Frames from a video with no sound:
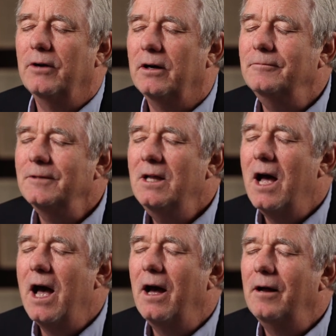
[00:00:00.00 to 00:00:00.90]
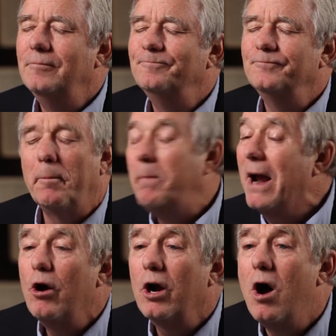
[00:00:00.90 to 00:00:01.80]
a, a
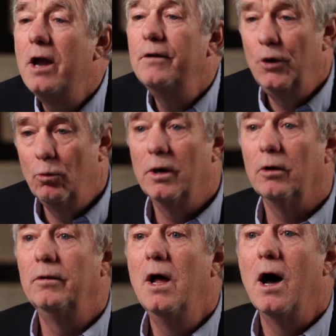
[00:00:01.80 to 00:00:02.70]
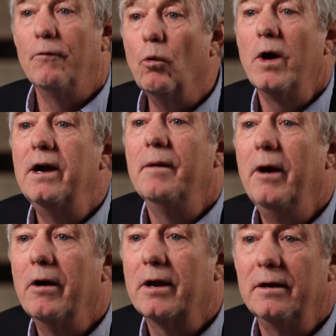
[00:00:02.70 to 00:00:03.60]
paragon, if you will, of what an
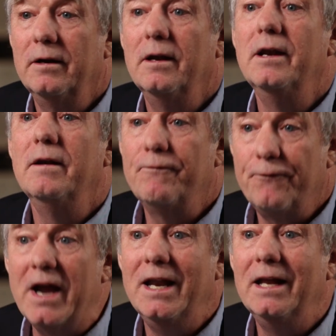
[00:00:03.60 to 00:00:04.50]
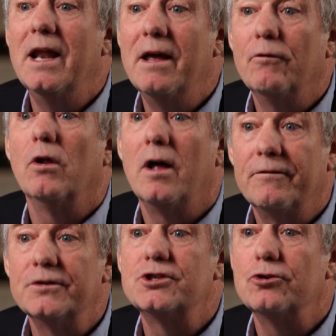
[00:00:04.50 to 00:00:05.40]
American fighting naval
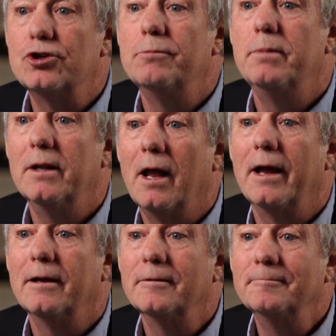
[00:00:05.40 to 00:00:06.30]
officer should be like.